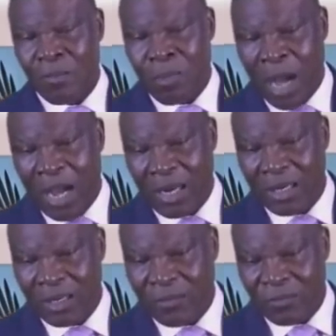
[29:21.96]

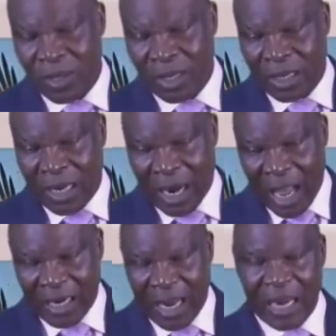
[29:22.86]
bound
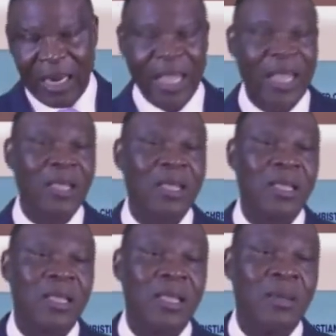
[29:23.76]
hand and
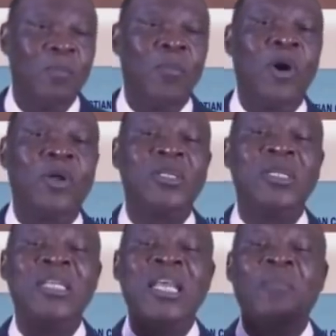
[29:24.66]
leg,
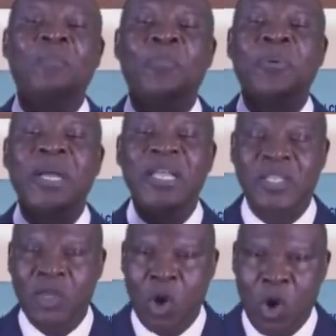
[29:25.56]
but they
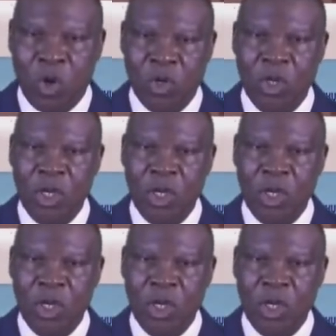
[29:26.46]
praise God.